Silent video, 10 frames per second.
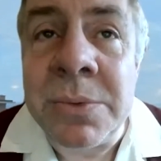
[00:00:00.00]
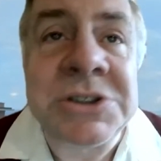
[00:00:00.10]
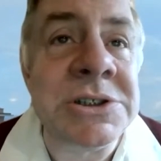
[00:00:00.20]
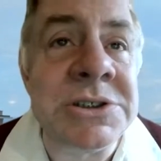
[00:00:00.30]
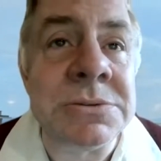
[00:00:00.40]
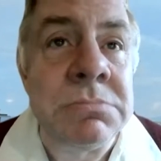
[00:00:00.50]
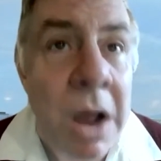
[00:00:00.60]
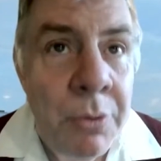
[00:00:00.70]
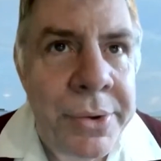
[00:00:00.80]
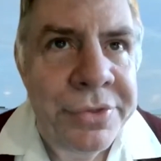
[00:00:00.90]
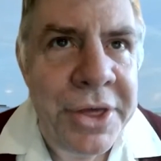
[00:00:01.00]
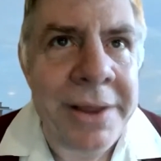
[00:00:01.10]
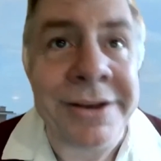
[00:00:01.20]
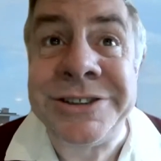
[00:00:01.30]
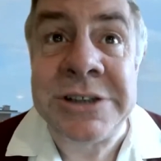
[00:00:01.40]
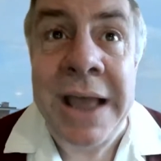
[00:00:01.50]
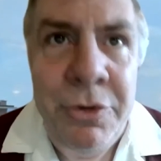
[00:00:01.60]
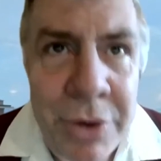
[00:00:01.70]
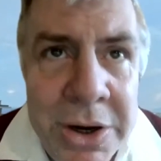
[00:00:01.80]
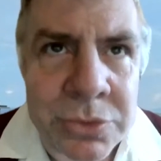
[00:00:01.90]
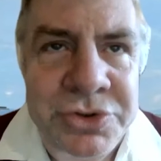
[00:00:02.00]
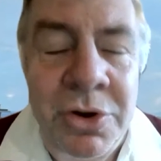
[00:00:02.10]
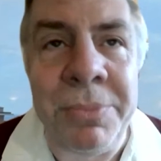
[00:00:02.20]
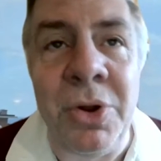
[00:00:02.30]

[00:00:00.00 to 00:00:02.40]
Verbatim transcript: which is a real thing because it's a real drop,